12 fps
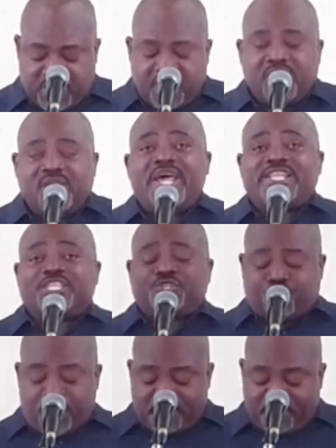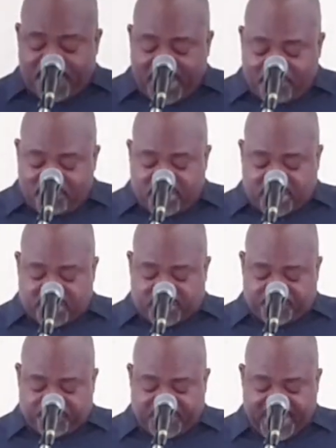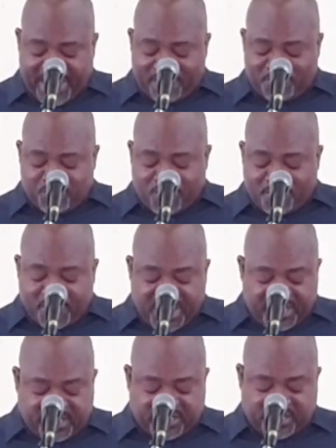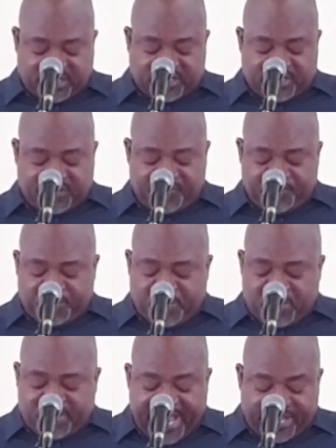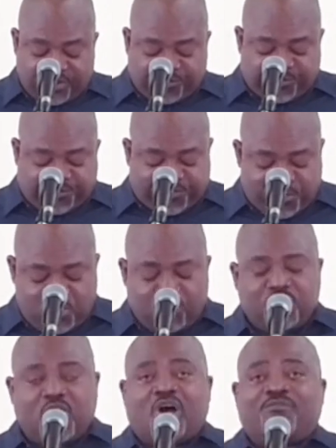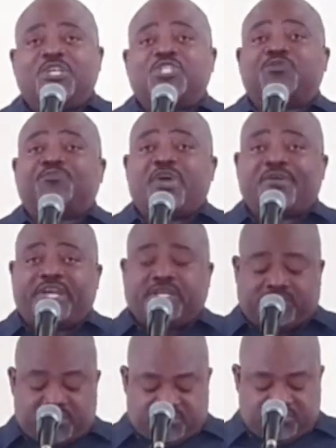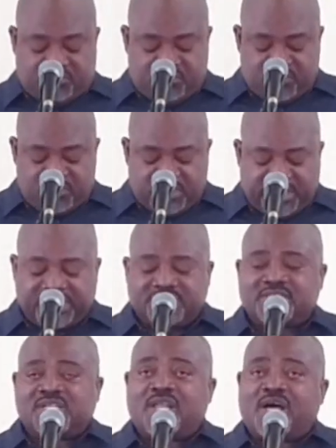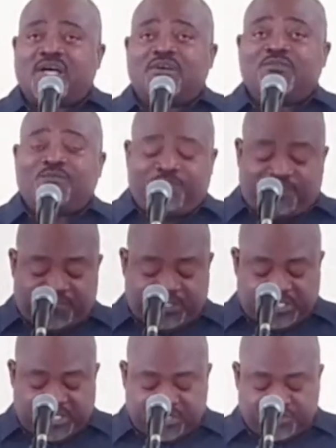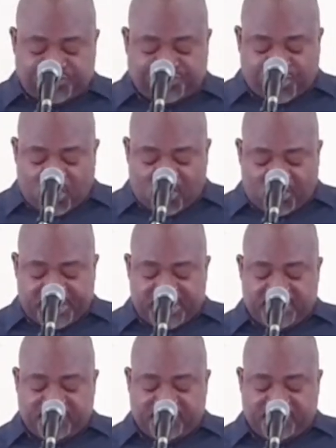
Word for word: Let us remember and be reminded that the fruit of the Spirit is love, joy,